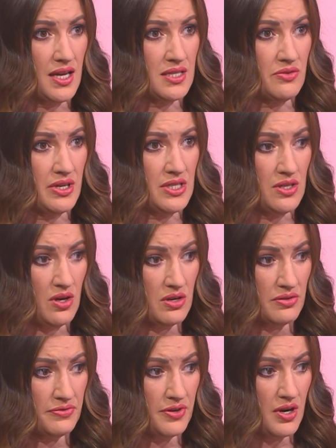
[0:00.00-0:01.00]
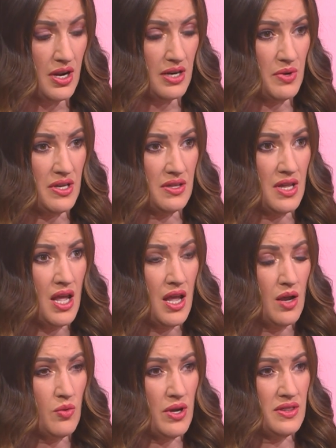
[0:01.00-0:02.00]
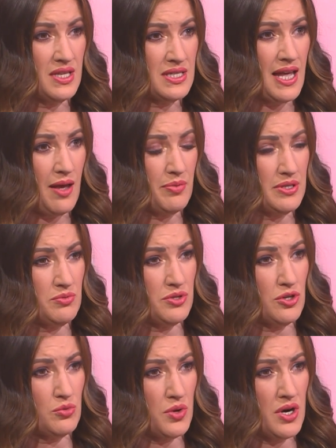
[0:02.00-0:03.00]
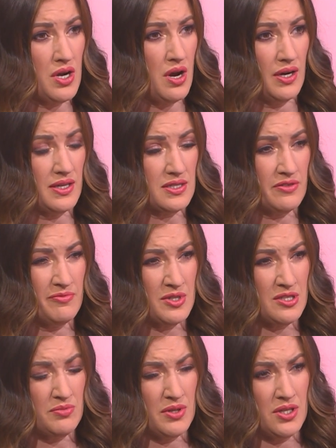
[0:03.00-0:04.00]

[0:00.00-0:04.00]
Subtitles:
as a radiographer, and when this happened with your work colleagues, it must have been